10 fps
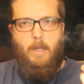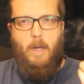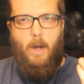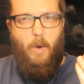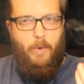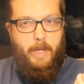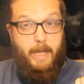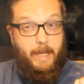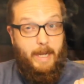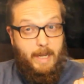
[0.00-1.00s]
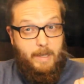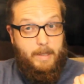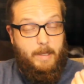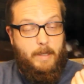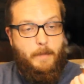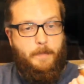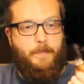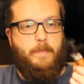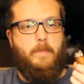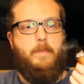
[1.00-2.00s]
Okay, guys.
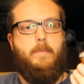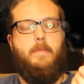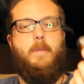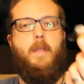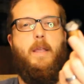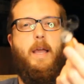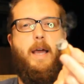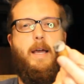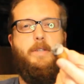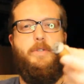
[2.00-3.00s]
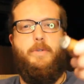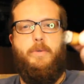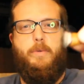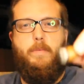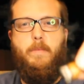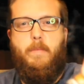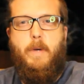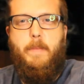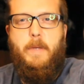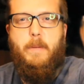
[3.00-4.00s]
As you
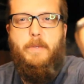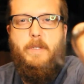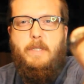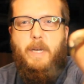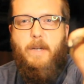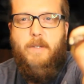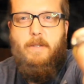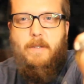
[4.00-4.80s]
might be able to tell,